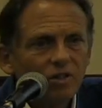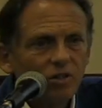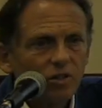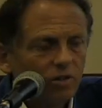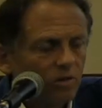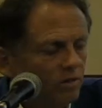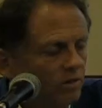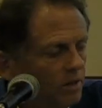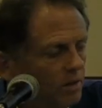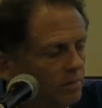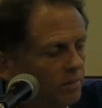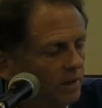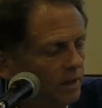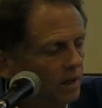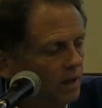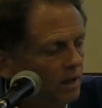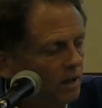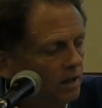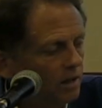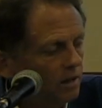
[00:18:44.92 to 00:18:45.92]
Showing up
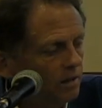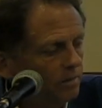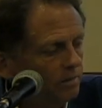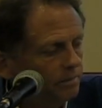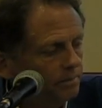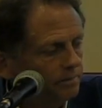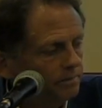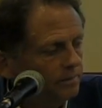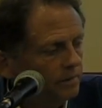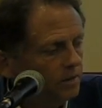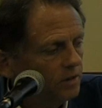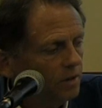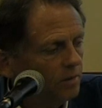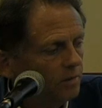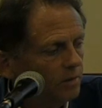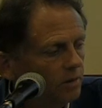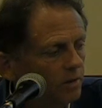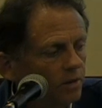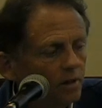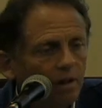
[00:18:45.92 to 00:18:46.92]
again.
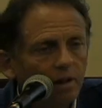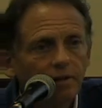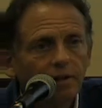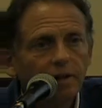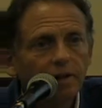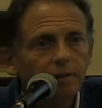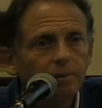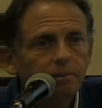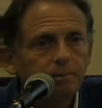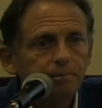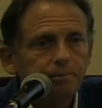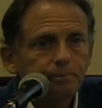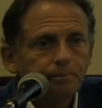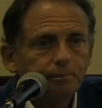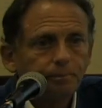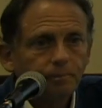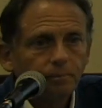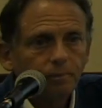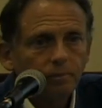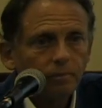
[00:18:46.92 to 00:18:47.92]
Something going on there.
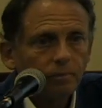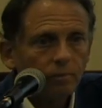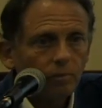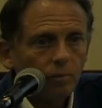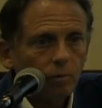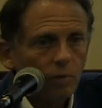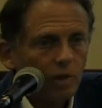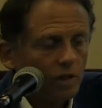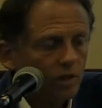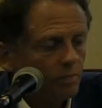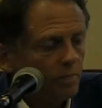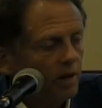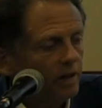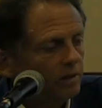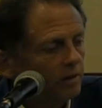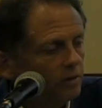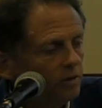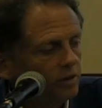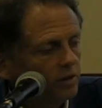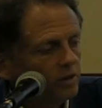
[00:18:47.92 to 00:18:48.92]

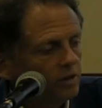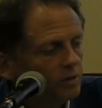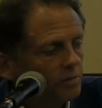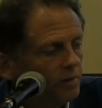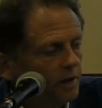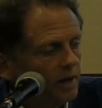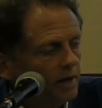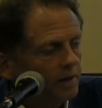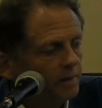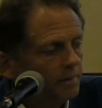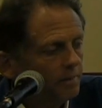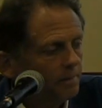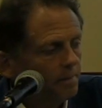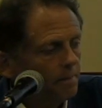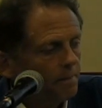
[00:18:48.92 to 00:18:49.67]
Spinal cord and spine.